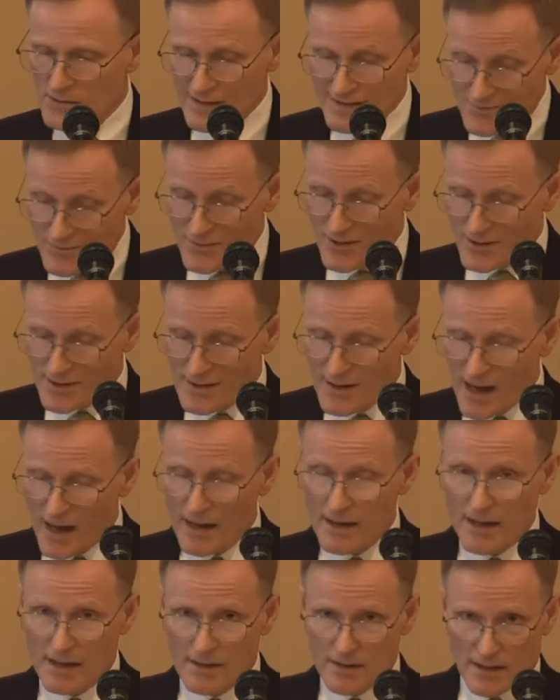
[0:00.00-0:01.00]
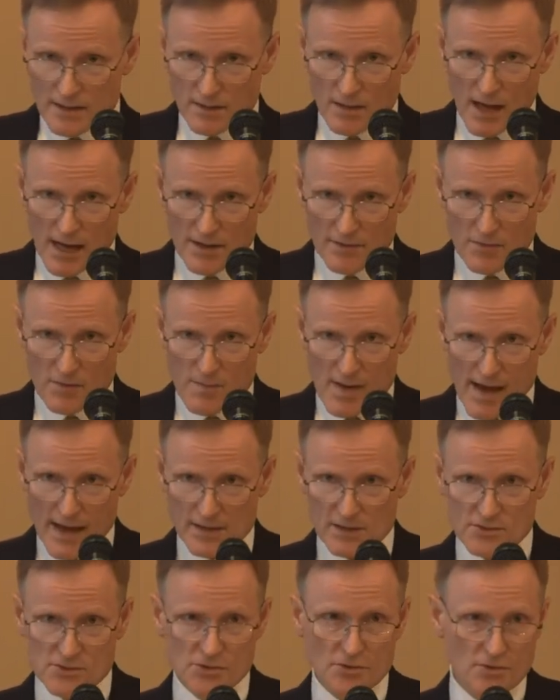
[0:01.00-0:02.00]
It's really not, in light of the
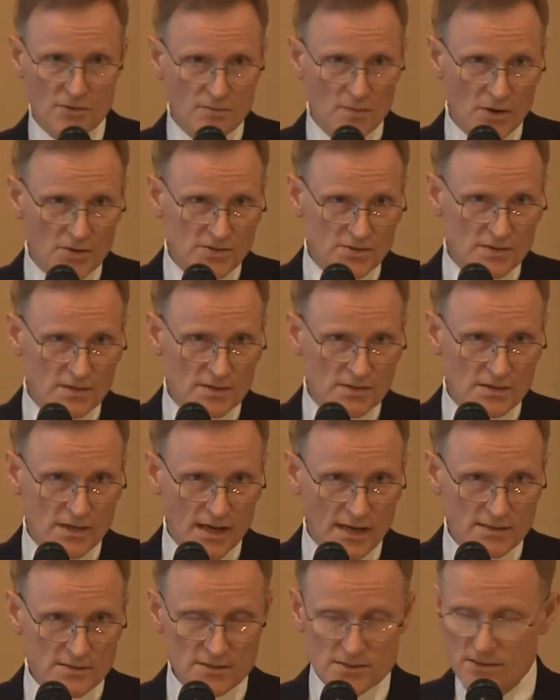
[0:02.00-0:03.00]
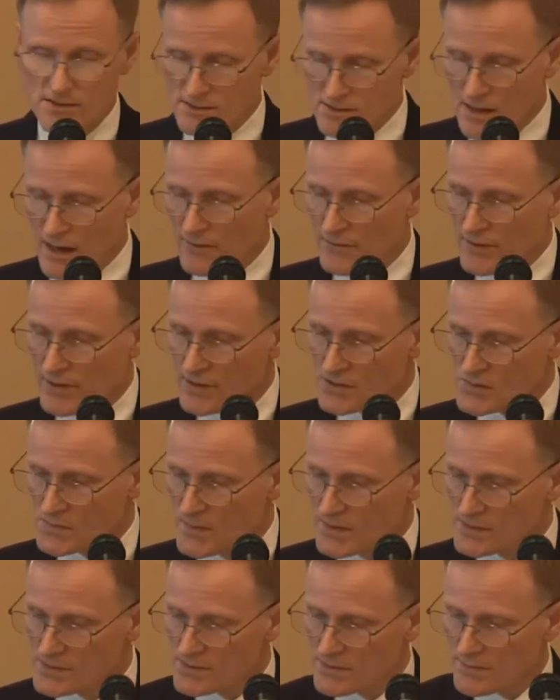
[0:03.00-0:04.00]
magnitude of most of these cases, it's not very
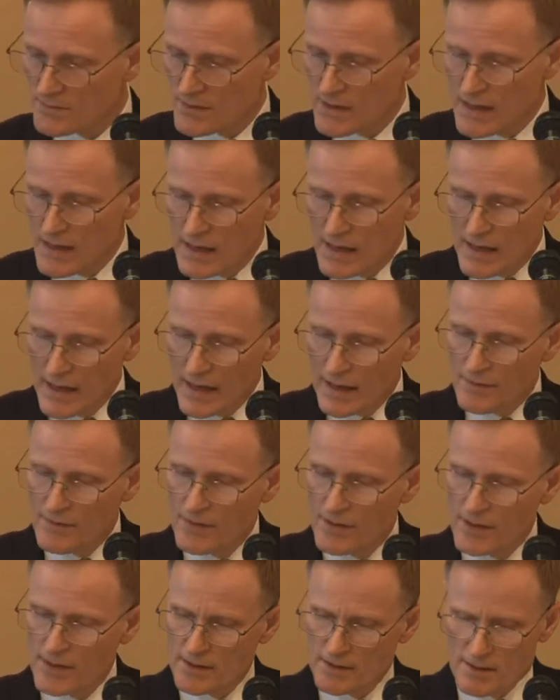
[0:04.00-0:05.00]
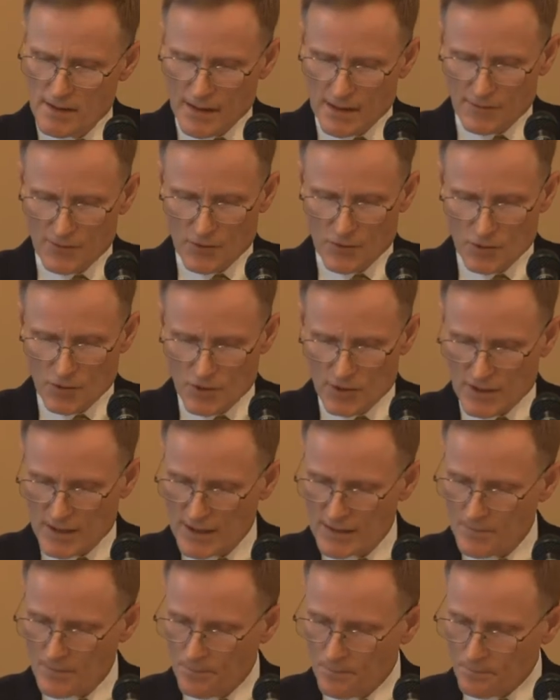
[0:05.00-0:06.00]
expensive. And then if you look
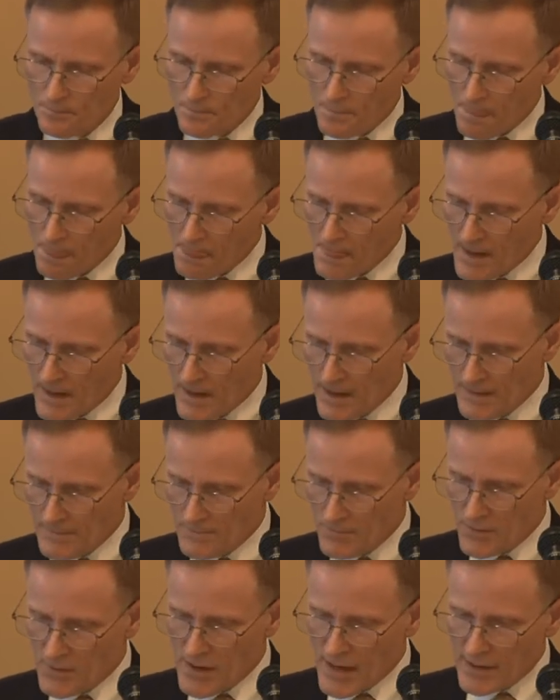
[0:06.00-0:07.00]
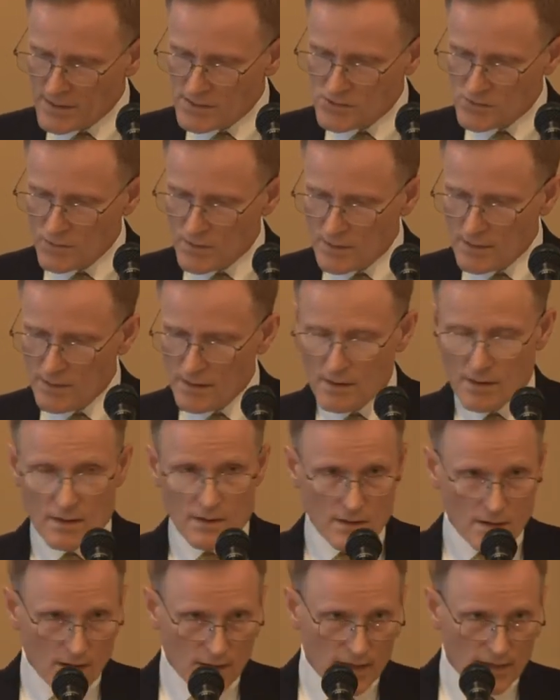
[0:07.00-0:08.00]
at the next one,
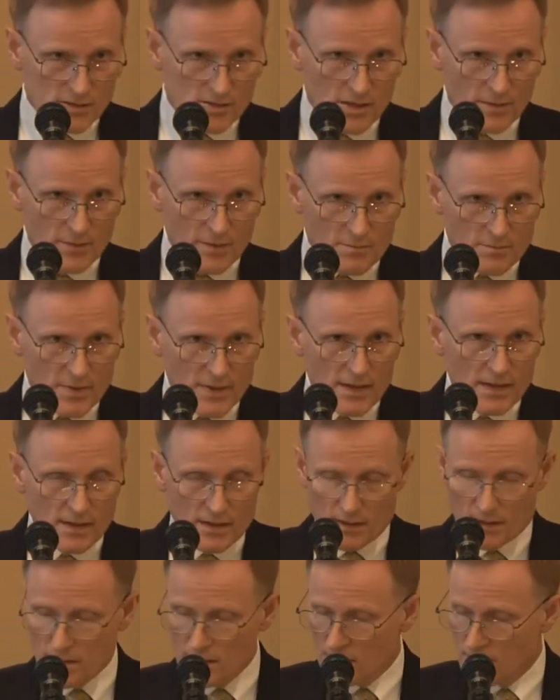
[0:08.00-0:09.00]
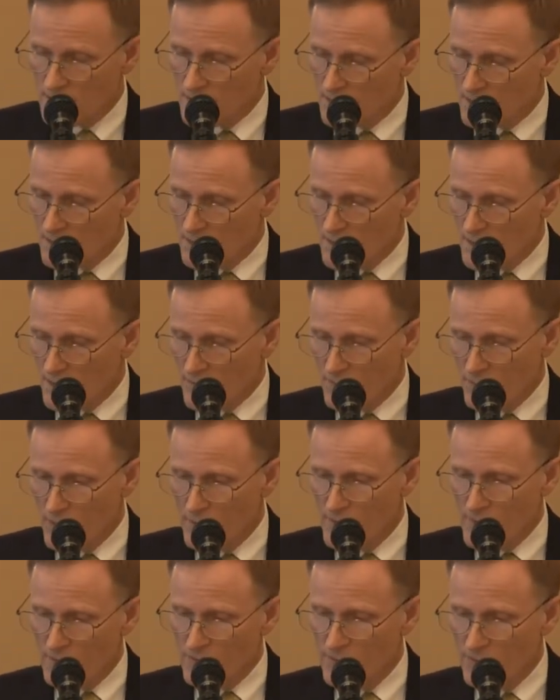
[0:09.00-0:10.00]
Exhibit B,
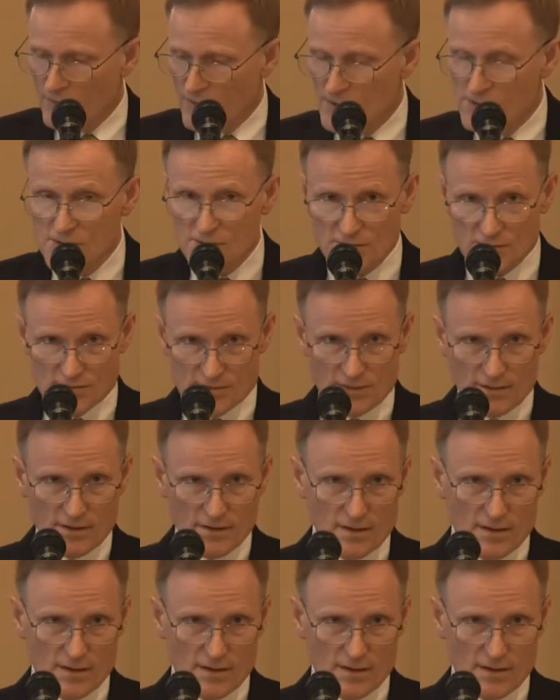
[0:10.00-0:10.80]
affirmative defenses.